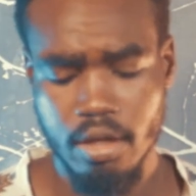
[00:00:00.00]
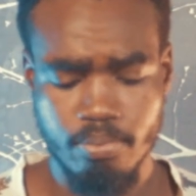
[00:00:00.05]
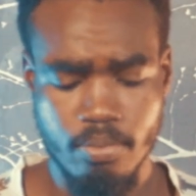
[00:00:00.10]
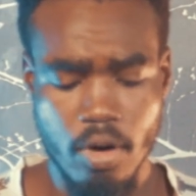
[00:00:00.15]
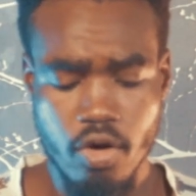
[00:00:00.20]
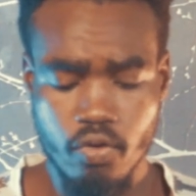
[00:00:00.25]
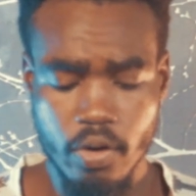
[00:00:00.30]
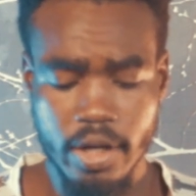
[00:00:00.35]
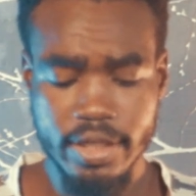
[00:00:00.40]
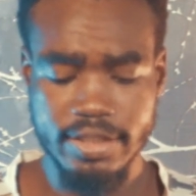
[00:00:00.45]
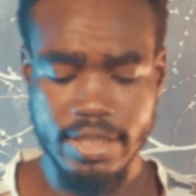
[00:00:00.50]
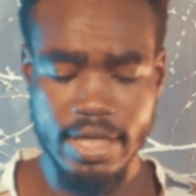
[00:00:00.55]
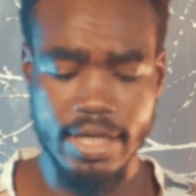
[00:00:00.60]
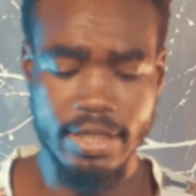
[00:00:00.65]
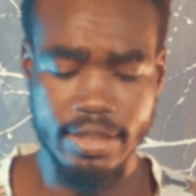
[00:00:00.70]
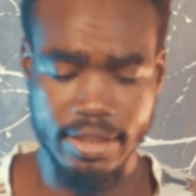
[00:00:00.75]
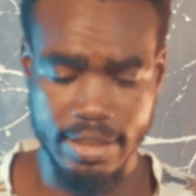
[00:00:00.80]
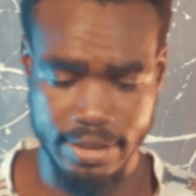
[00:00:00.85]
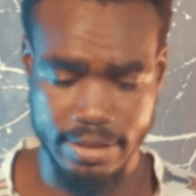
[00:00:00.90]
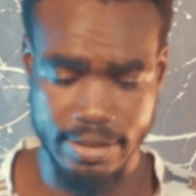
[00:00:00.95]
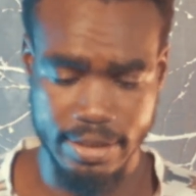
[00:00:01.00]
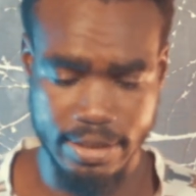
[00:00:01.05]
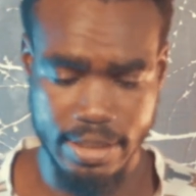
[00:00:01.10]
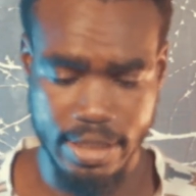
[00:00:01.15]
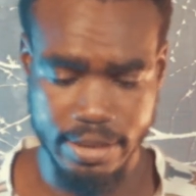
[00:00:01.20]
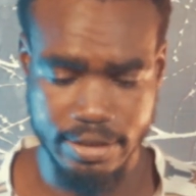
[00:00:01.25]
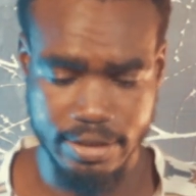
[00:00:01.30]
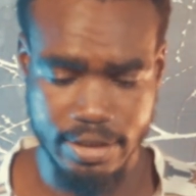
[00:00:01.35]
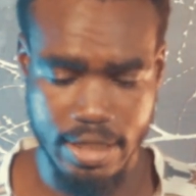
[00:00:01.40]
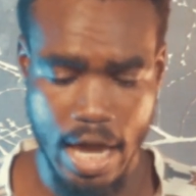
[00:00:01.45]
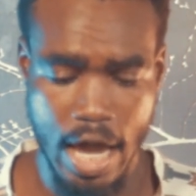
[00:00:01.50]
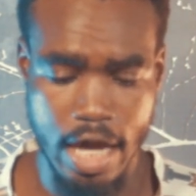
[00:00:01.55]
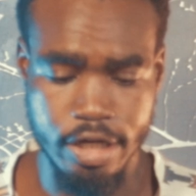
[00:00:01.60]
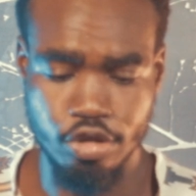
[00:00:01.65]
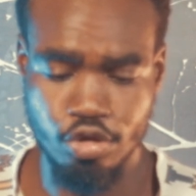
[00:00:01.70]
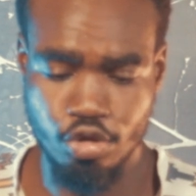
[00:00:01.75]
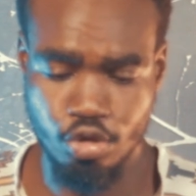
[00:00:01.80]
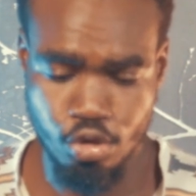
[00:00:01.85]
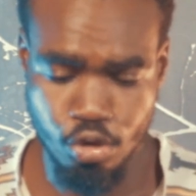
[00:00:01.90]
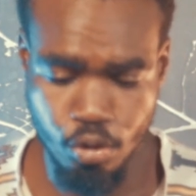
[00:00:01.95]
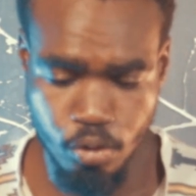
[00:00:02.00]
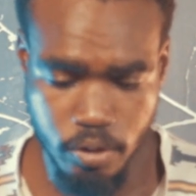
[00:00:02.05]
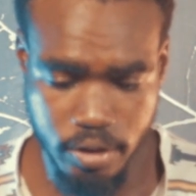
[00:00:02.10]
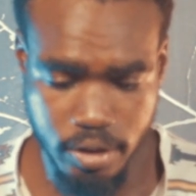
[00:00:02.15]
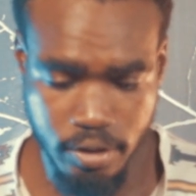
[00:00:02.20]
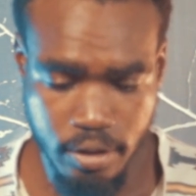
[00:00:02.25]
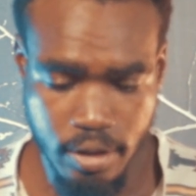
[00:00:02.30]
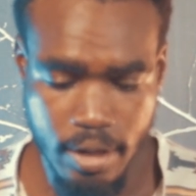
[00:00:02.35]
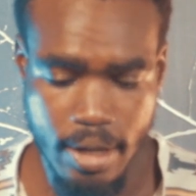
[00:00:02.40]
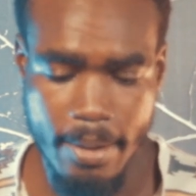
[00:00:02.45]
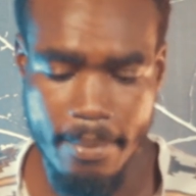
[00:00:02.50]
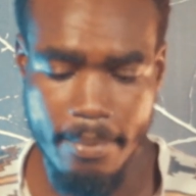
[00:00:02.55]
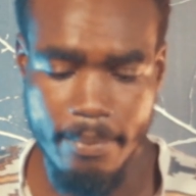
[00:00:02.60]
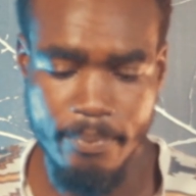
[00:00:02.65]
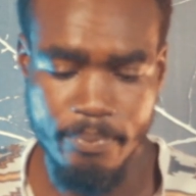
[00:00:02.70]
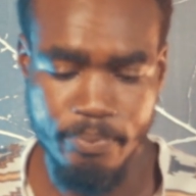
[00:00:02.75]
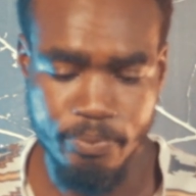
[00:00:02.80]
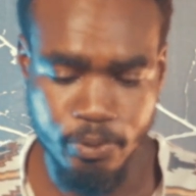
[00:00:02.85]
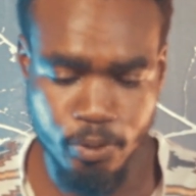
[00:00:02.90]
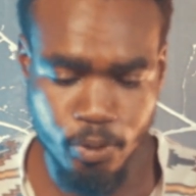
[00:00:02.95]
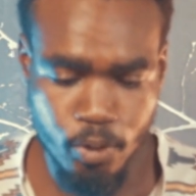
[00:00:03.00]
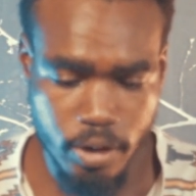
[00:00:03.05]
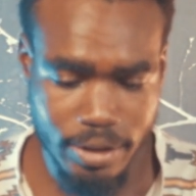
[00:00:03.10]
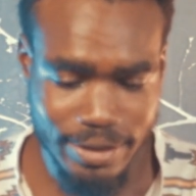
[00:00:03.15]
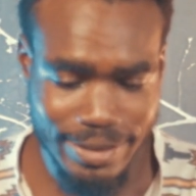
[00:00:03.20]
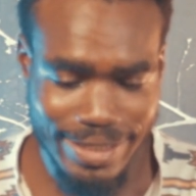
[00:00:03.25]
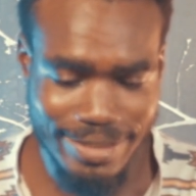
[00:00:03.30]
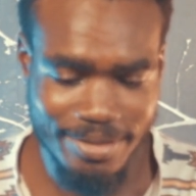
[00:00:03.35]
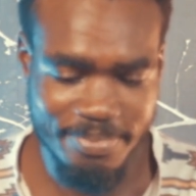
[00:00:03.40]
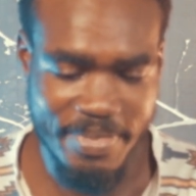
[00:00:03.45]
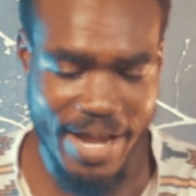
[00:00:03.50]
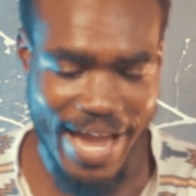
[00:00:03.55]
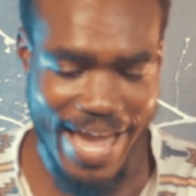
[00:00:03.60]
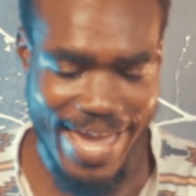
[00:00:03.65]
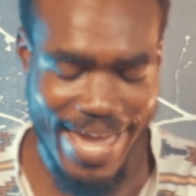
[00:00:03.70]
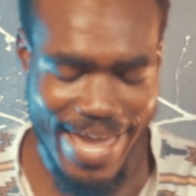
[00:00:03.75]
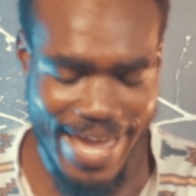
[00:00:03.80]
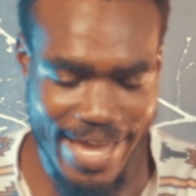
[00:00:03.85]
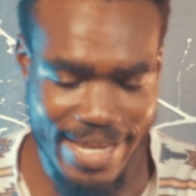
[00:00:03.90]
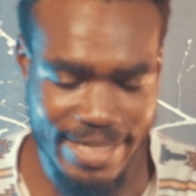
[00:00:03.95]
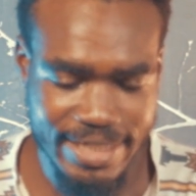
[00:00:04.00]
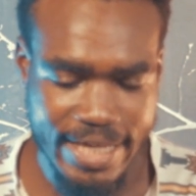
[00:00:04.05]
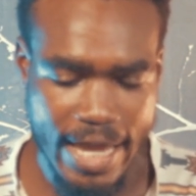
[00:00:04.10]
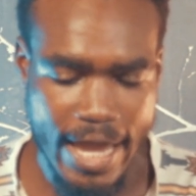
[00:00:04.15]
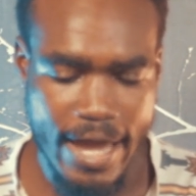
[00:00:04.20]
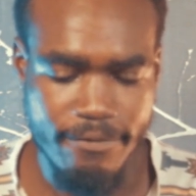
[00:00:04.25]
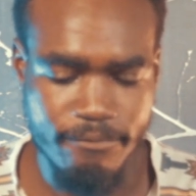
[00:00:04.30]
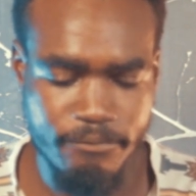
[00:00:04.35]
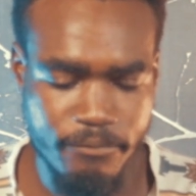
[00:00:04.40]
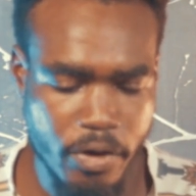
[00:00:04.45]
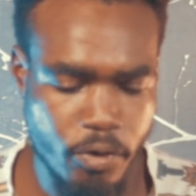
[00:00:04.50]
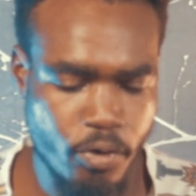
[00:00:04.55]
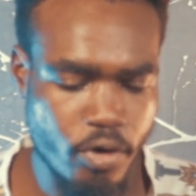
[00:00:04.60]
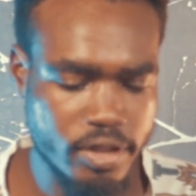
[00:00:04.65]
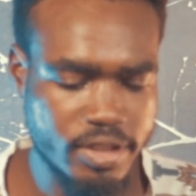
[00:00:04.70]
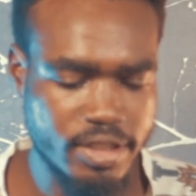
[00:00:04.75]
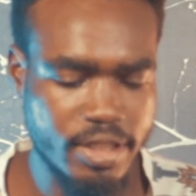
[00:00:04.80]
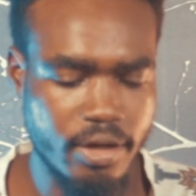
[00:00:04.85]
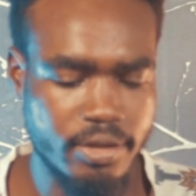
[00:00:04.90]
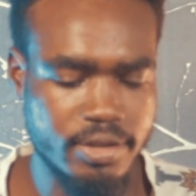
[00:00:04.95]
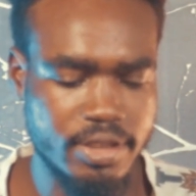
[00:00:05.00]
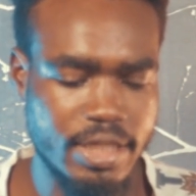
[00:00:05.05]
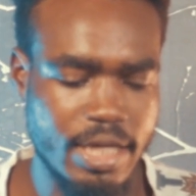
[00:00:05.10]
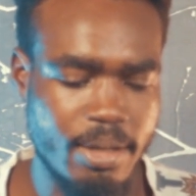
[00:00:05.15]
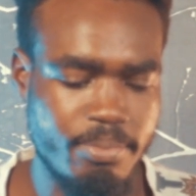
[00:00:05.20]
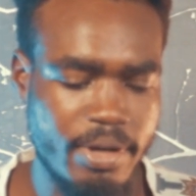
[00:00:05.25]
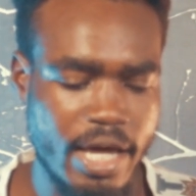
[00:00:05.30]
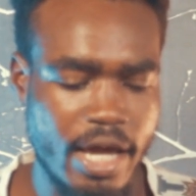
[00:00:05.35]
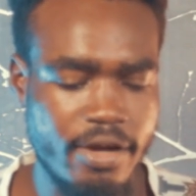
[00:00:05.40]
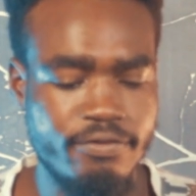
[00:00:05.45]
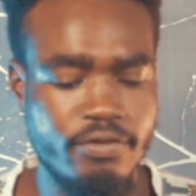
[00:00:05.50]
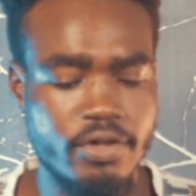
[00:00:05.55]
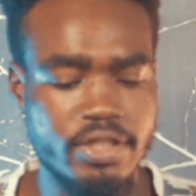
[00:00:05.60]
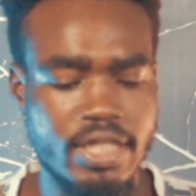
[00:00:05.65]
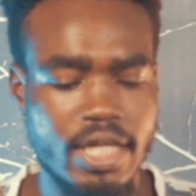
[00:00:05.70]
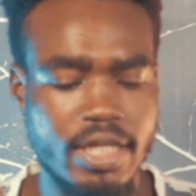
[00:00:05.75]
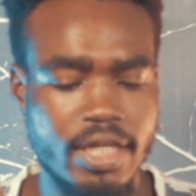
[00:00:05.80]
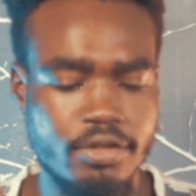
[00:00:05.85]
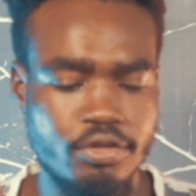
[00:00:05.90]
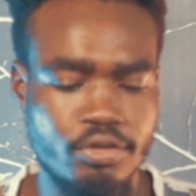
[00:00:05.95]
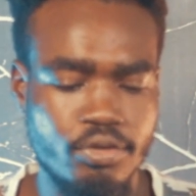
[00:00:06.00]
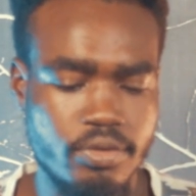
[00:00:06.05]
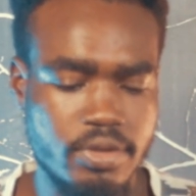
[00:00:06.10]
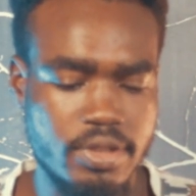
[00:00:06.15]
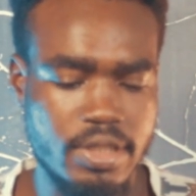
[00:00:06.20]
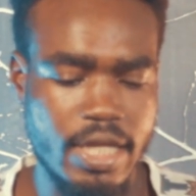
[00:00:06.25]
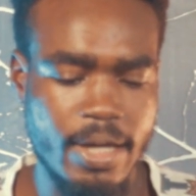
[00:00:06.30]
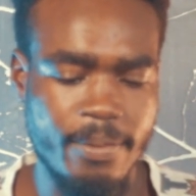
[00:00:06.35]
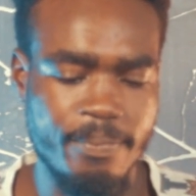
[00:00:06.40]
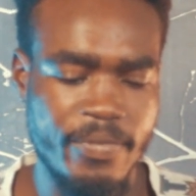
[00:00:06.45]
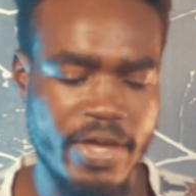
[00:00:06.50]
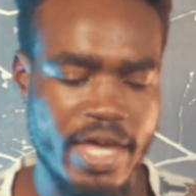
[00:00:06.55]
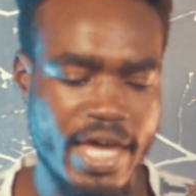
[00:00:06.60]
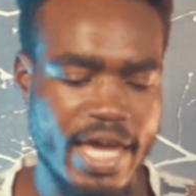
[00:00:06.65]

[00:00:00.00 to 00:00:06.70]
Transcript: Bongo is saying he did that. I nodded my head vigorously until the blindfold started to loosen up.